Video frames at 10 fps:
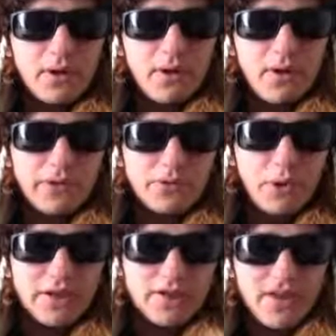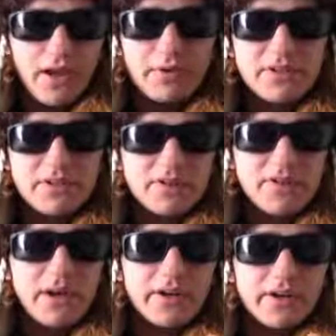and when this happens, it's
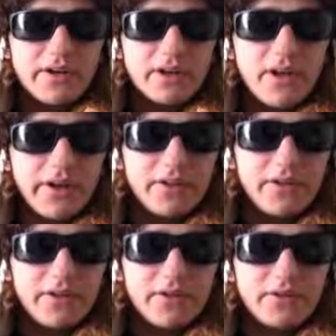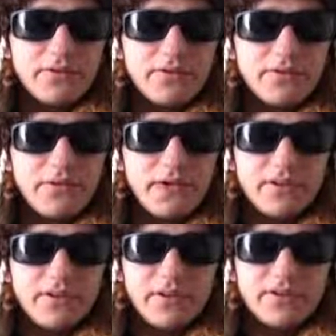highly likely
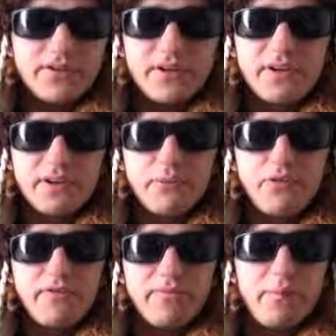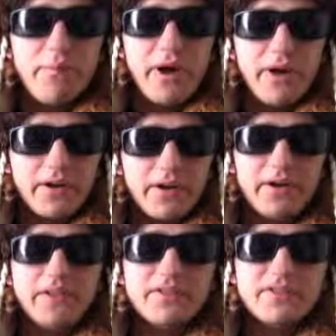that it's gonna move back
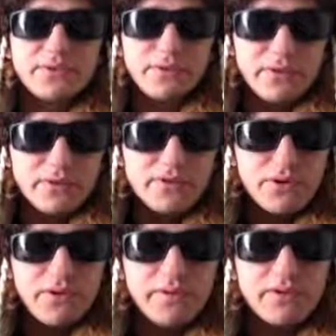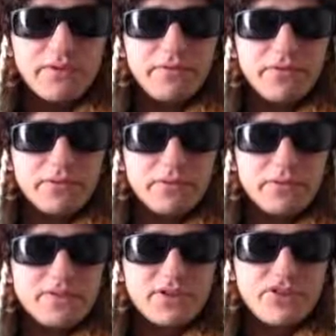in soon. So even if you
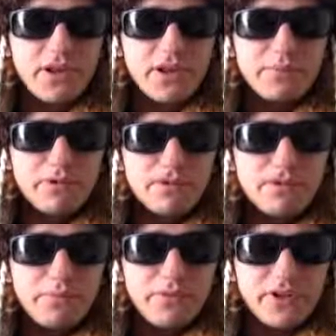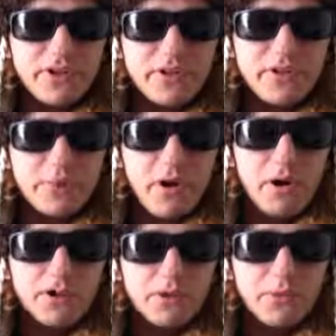lose a trade because you predicted the
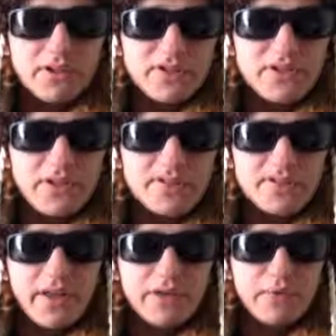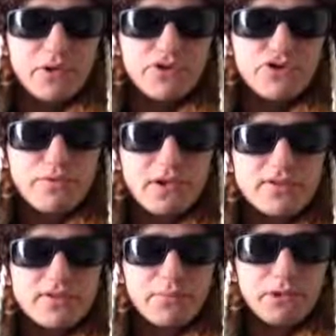market will stay inside the Bollinger
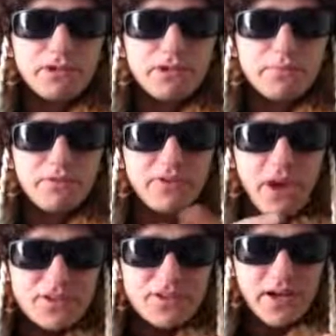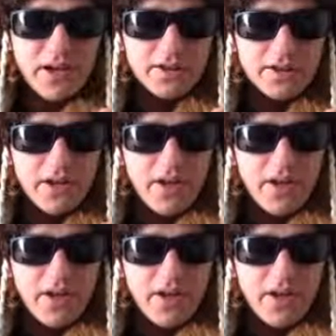Bands but it moved outside,